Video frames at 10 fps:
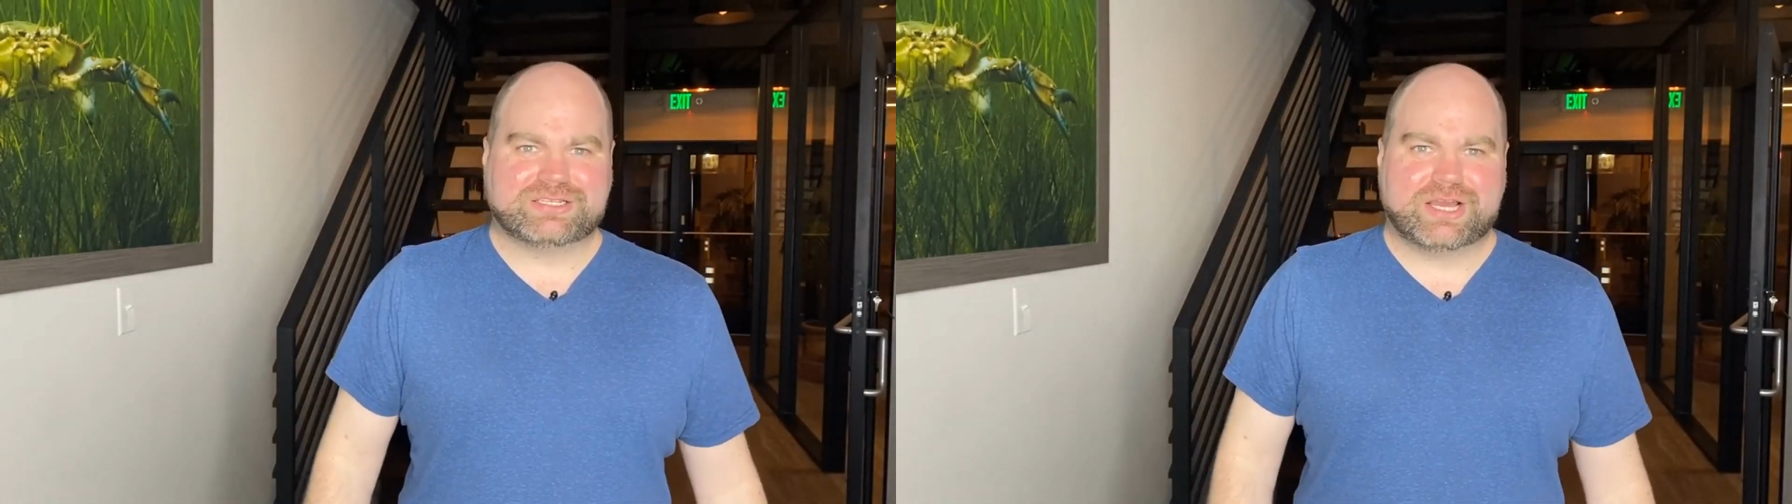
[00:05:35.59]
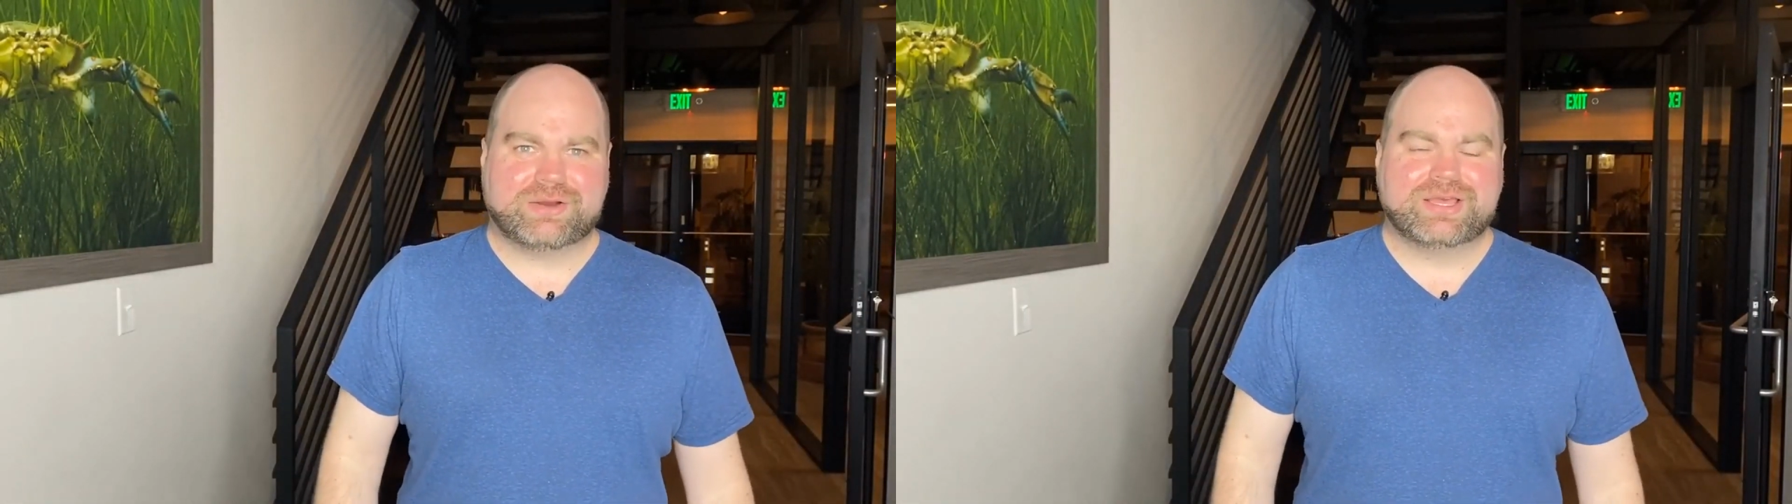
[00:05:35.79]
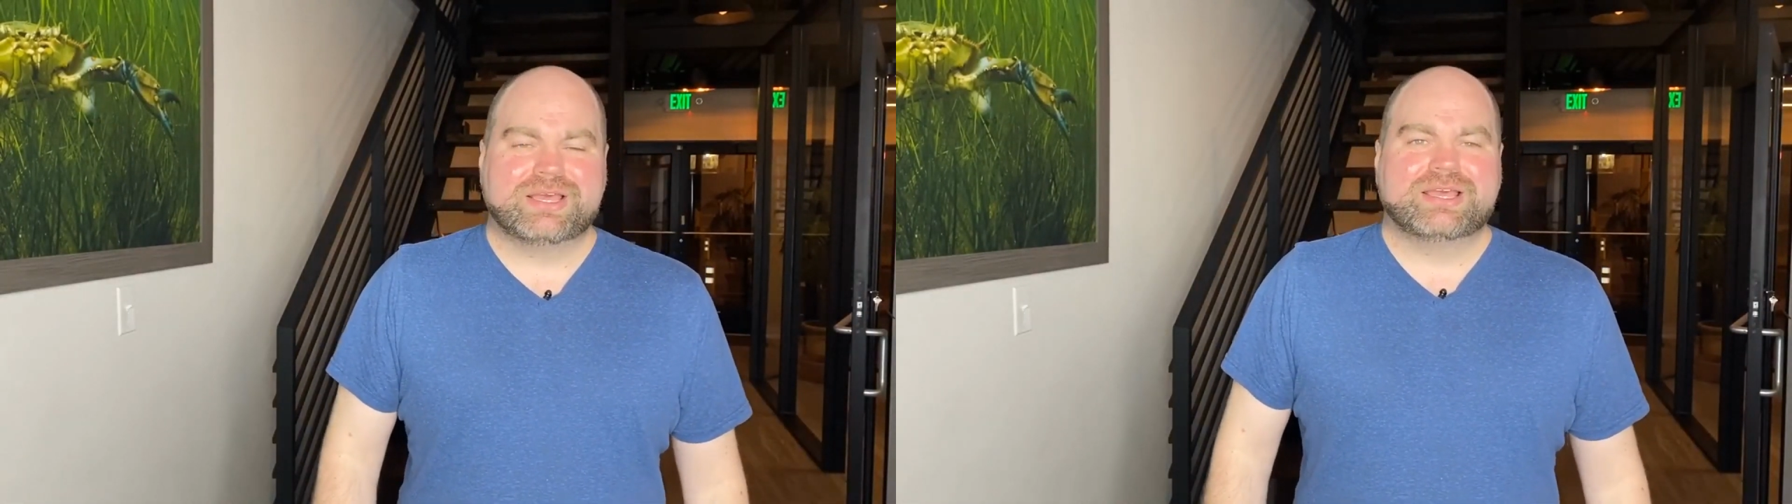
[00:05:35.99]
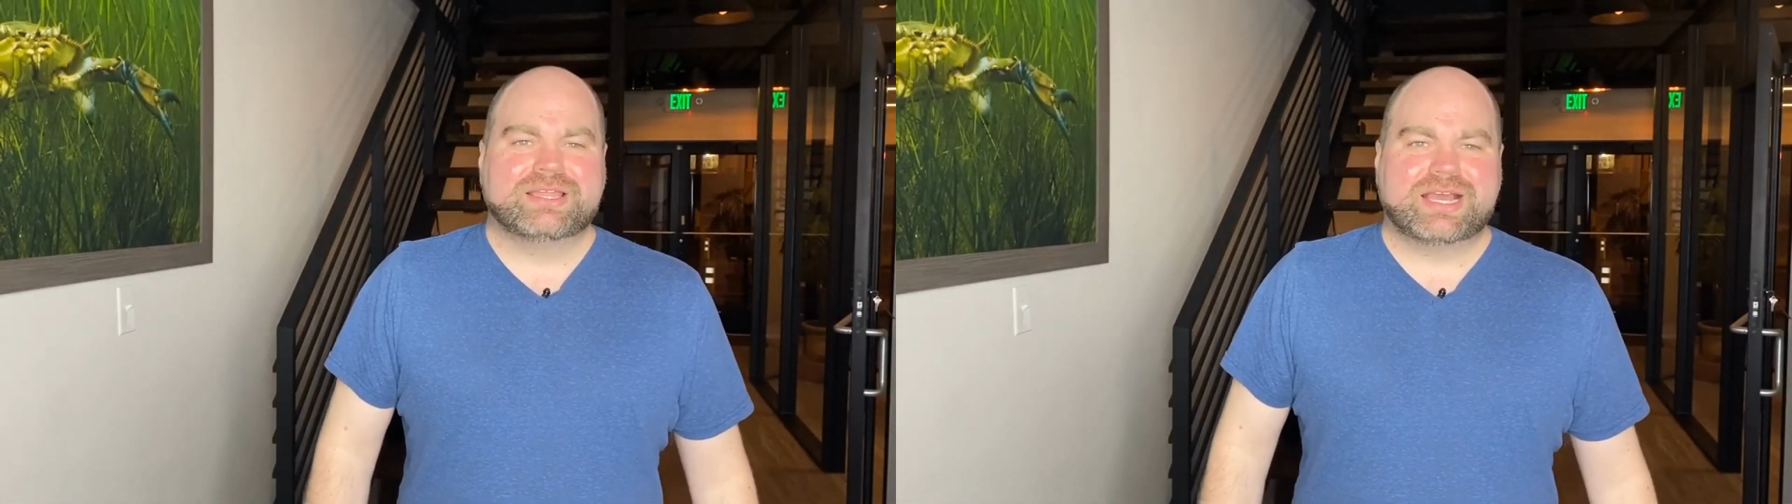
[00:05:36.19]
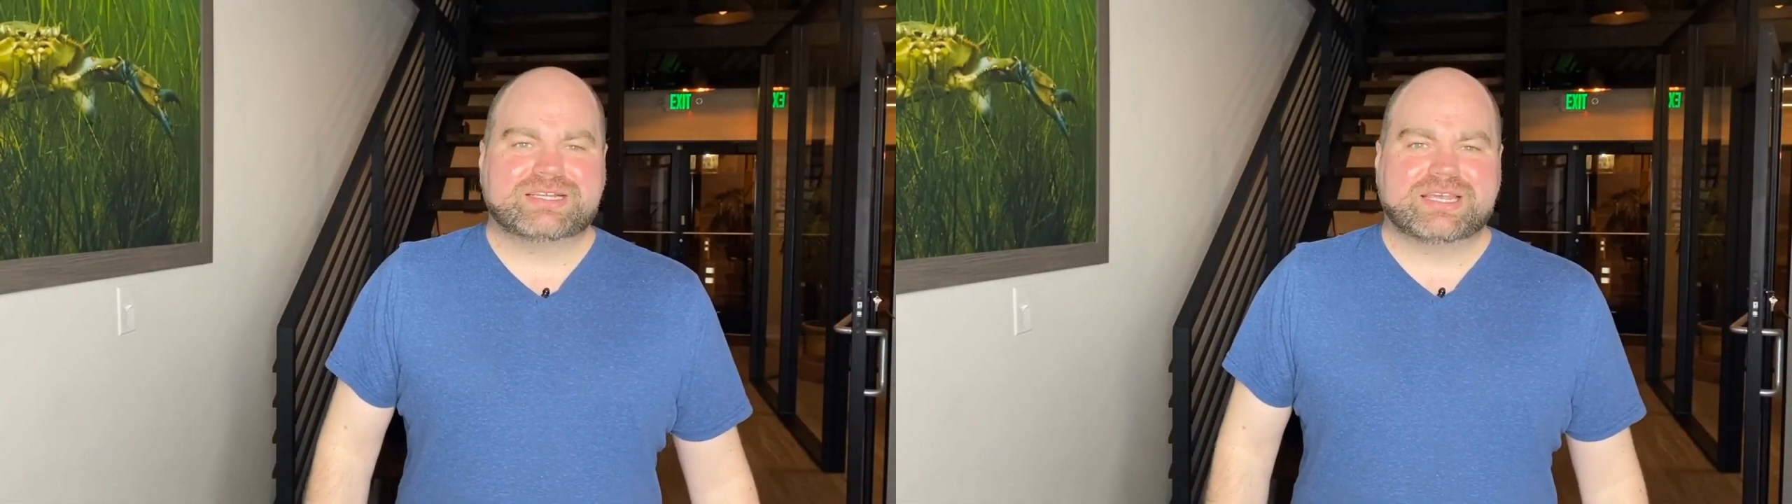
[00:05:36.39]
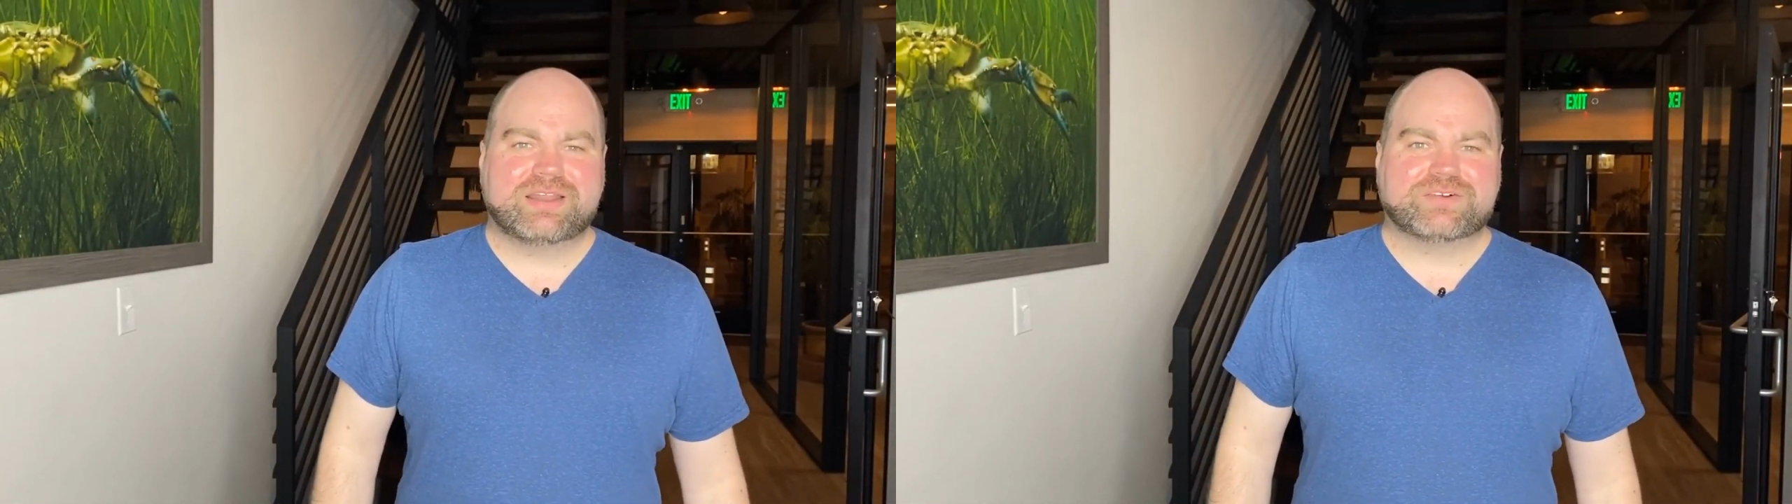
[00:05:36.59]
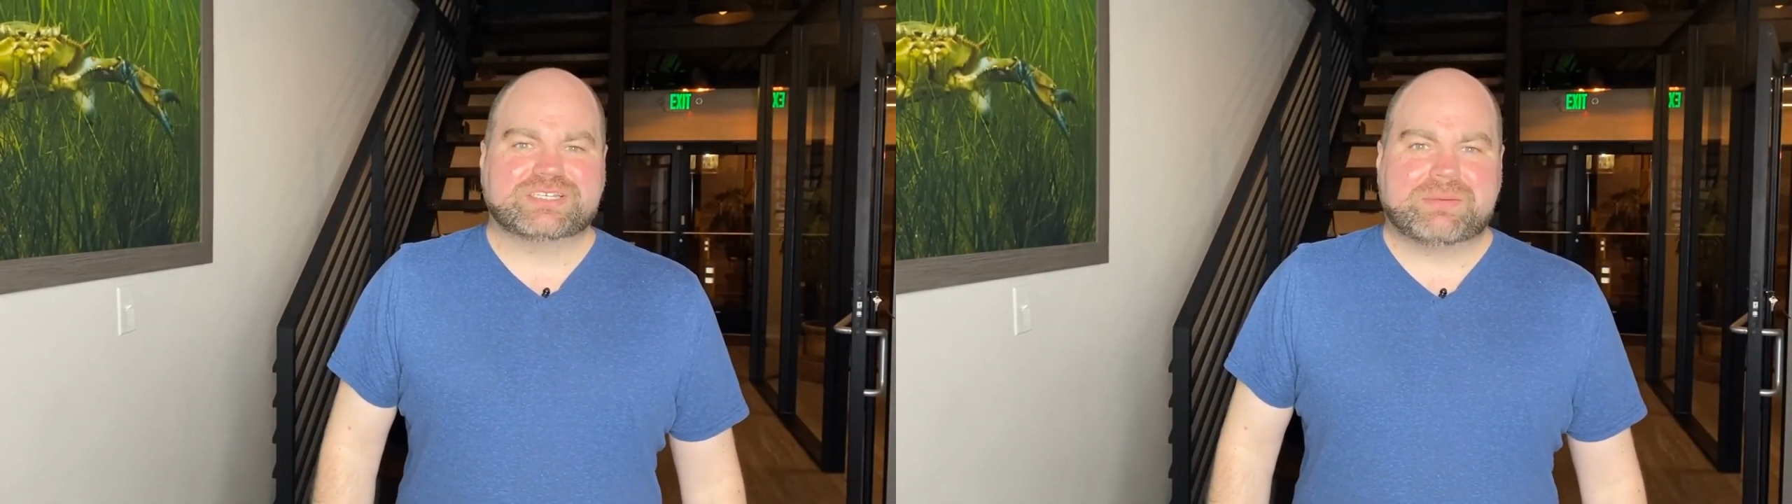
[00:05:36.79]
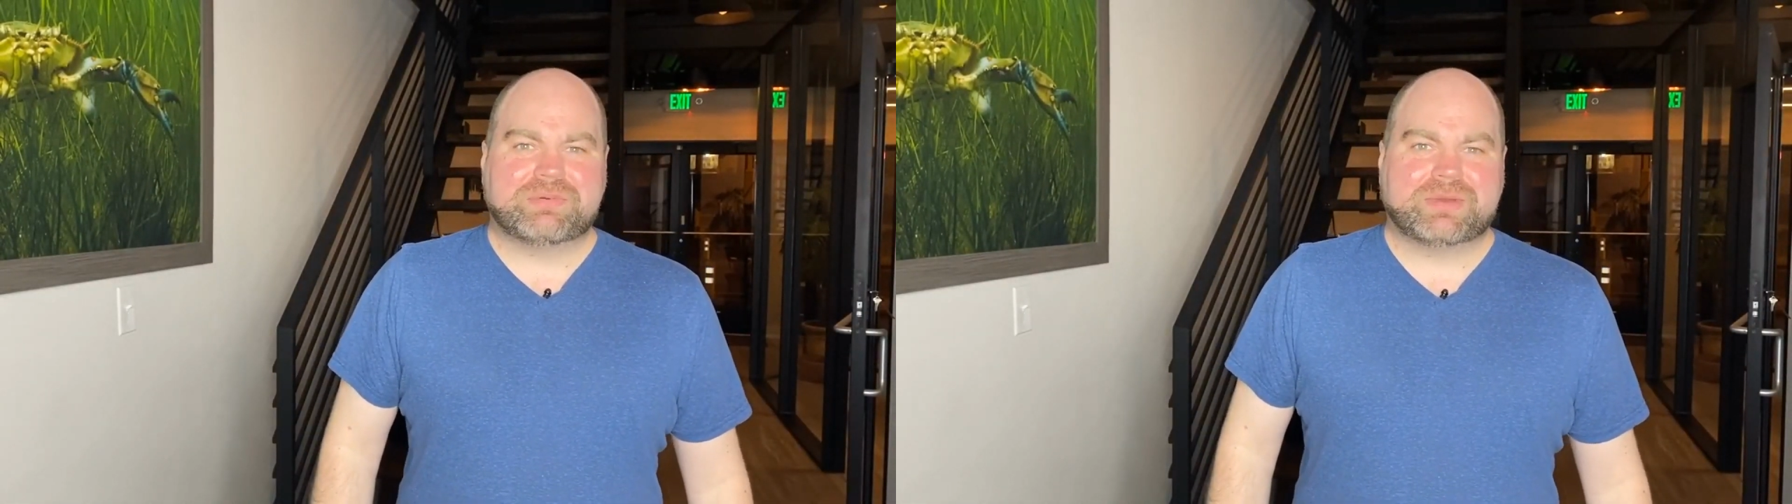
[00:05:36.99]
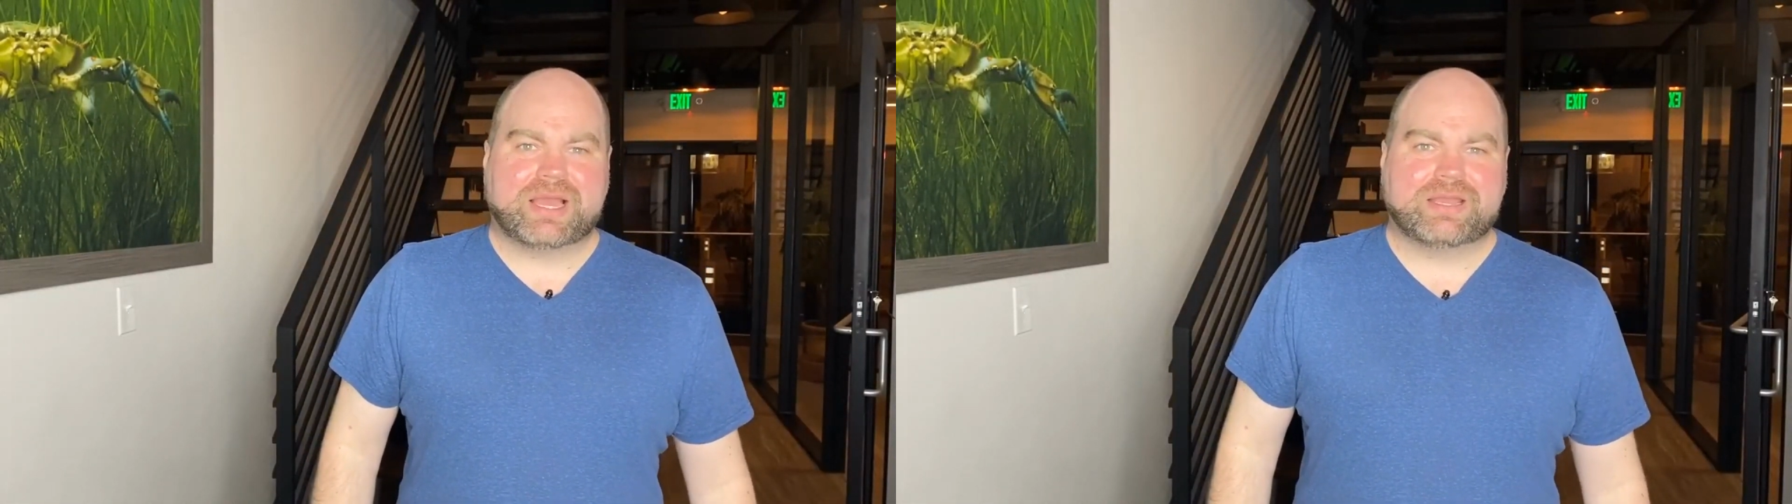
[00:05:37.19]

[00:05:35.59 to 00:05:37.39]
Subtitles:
So thanks again for stopping by